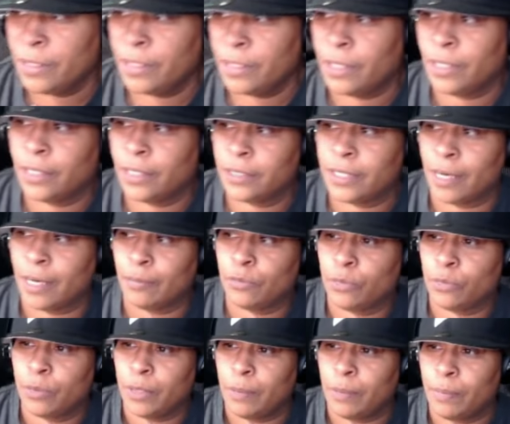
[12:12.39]
uh, Top
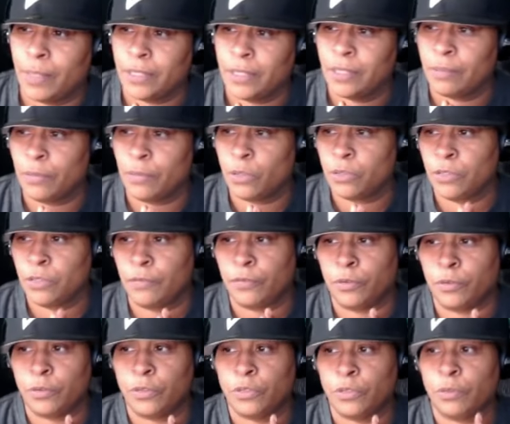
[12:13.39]
20 Best and Most
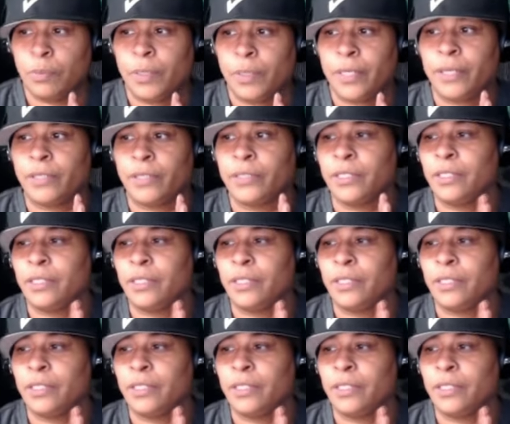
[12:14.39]
Influential Players